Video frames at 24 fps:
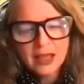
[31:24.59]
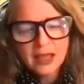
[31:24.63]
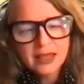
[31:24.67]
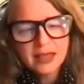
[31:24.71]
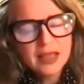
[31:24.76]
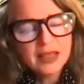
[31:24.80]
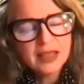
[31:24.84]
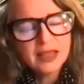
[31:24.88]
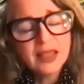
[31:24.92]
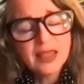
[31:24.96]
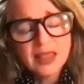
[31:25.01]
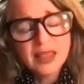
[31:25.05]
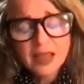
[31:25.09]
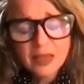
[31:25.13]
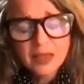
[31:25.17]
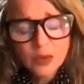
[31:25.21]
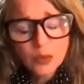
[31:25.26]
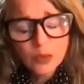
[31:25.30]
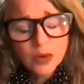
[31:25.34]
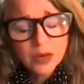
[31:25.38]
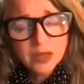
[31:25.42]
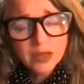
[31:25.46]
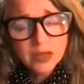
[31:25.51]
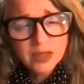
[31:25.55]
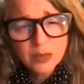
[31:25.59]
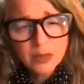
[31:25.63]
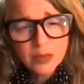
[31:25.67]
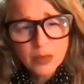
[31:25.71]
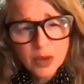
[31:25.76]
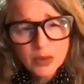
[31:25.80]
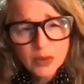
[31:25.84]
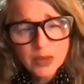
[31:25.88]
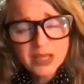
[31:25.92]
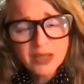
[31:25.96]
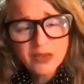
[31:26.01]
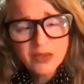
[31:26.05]
I think the thing that works the
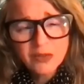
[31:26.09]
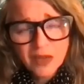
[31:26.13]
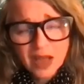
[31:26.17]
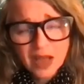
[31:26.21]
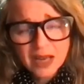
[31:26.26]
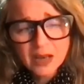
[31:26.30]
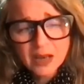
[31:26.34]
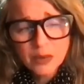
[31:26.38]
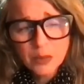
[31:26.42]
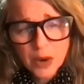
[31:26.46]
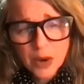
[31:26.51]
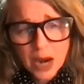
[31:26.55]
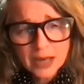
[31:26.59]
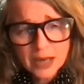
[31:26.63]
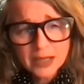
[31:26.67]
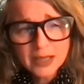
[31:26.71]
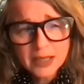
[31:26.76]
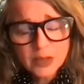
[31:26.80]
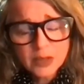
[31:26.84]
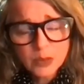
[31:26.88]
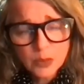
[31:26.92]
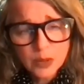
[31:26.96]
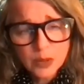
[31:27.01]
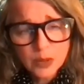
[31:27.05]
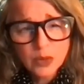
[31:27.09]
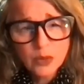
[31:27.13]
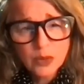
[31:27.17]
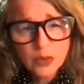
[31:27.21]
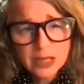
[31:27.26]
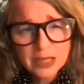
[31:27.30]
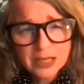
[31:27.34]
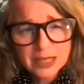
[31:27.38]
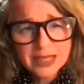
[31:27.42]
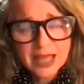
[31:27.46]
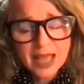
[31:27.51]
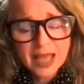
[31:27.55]
most is find a practice where you
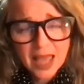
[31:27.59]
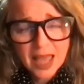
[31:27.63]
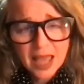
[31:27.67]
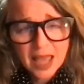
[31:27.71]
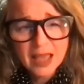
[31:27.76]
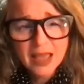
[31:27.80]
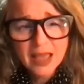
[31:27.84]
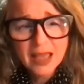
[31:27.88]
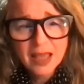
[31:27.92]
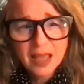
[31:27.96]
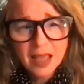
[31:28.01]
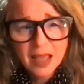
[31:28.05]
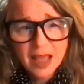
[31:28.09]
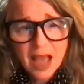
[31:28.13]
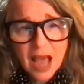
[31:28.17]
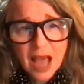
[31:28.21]
can say,